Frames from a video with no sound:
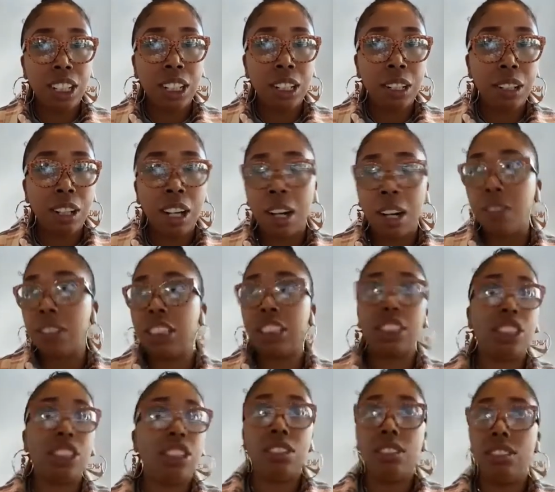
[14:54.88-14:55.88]
I was
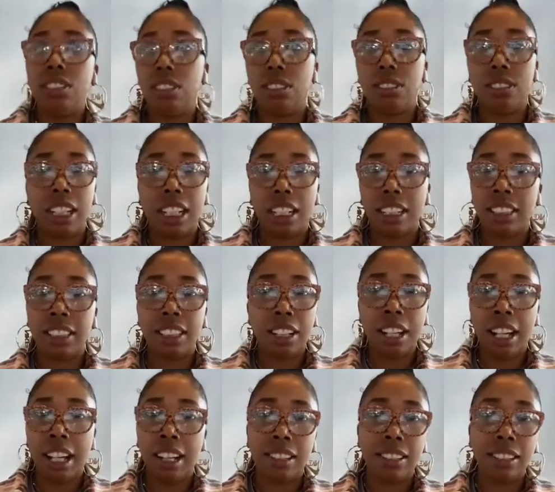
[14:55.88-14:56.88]
just used to it
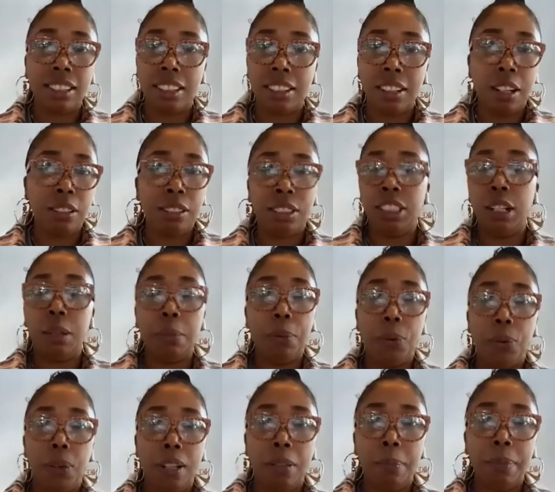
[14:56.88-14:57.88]
at some
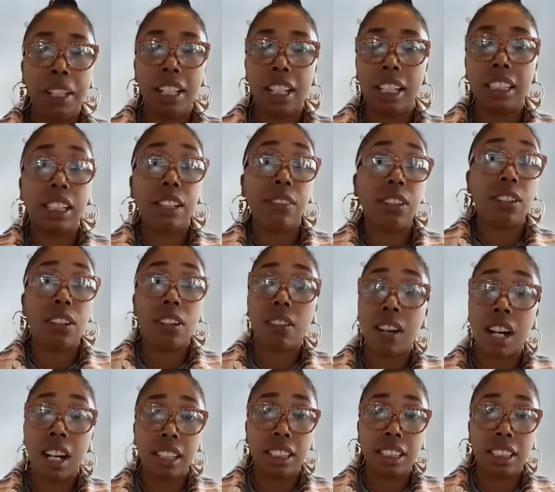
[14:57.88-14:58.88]
point, because even
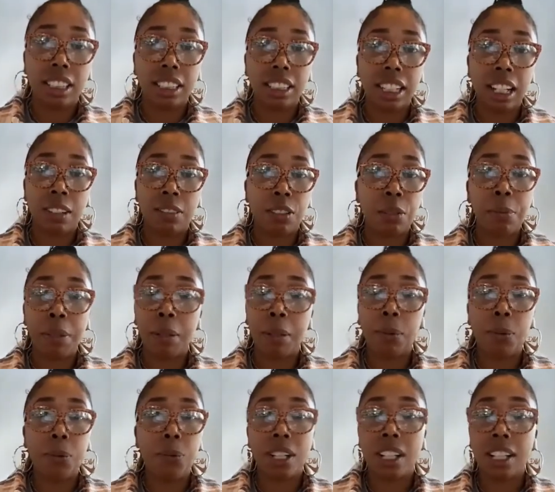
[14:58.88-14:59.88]
Hirachis, I
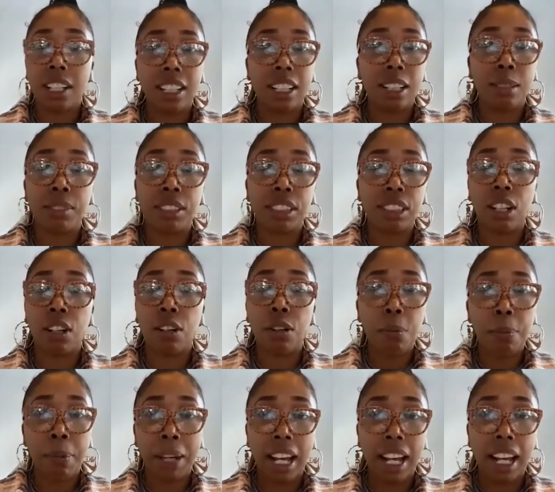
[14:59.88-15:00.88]
remember wanting them so
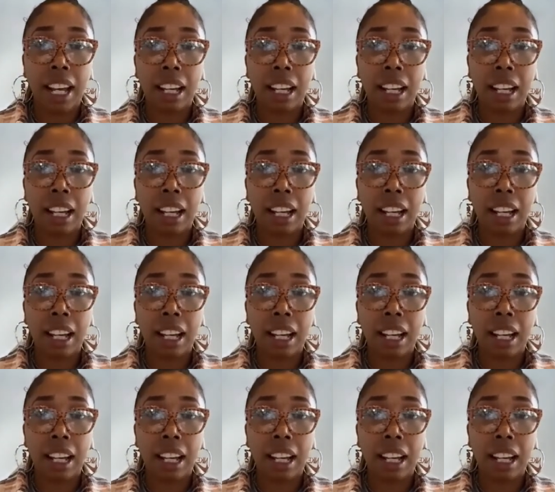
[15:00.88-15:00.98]
bad